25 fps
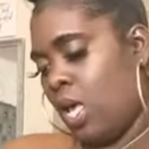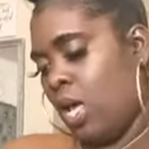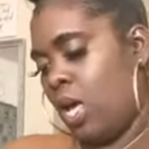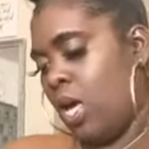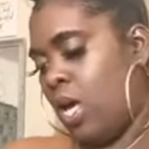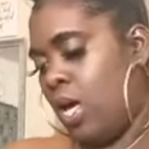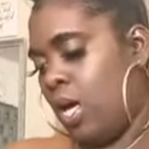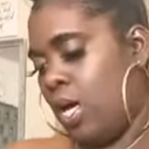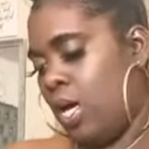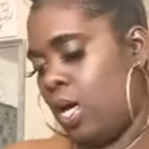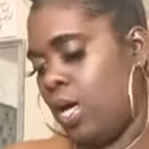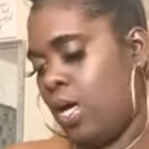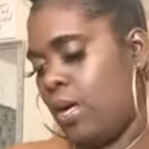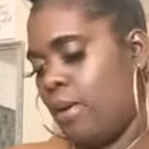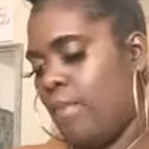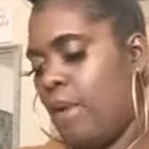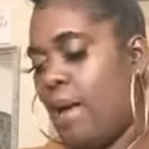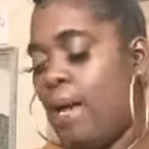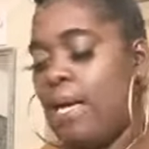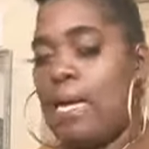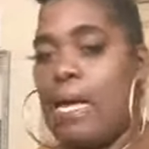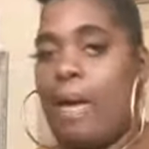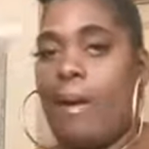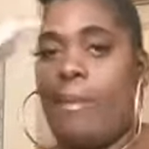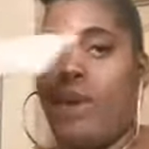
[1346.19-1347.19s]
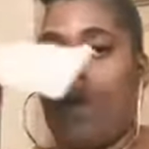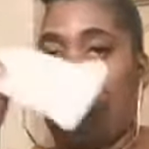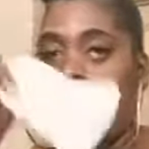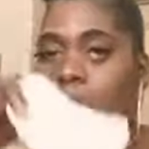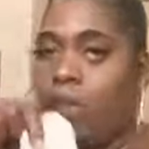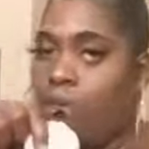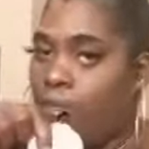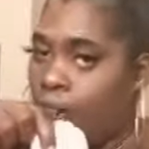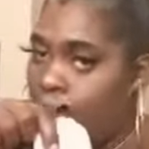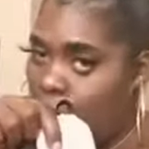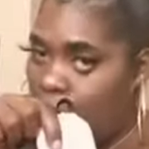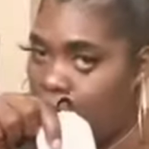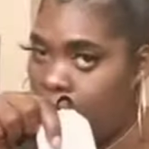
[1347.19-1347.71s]
I got my other
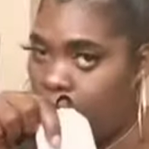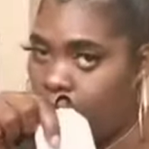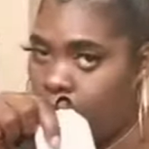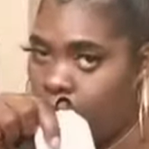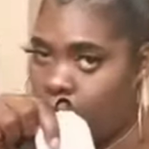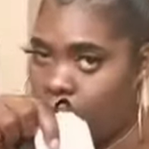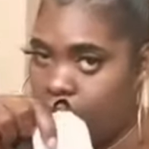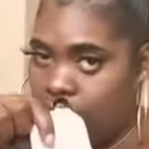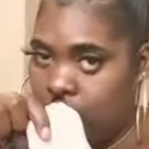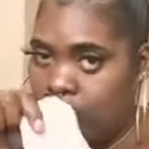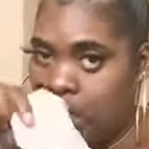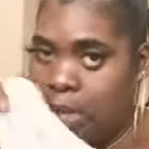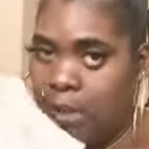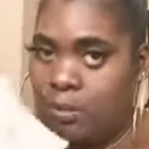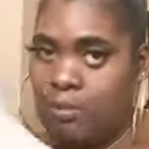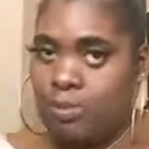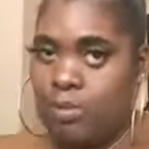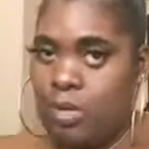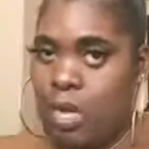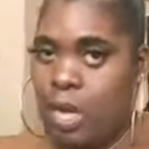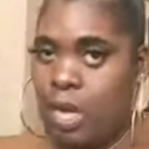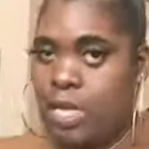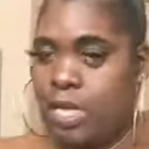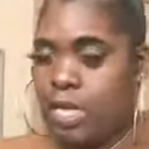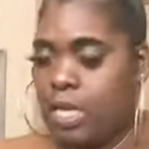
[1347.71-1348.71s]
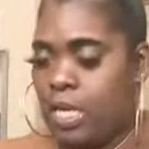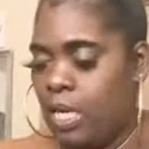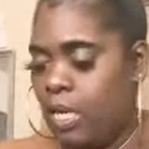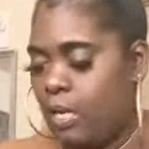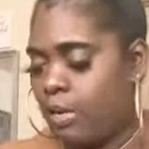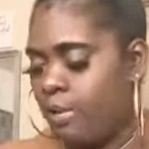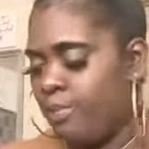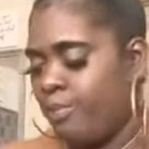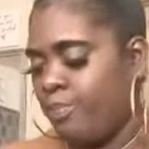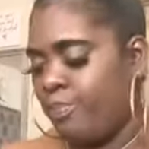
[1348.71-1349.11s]
phone that I'm trying to get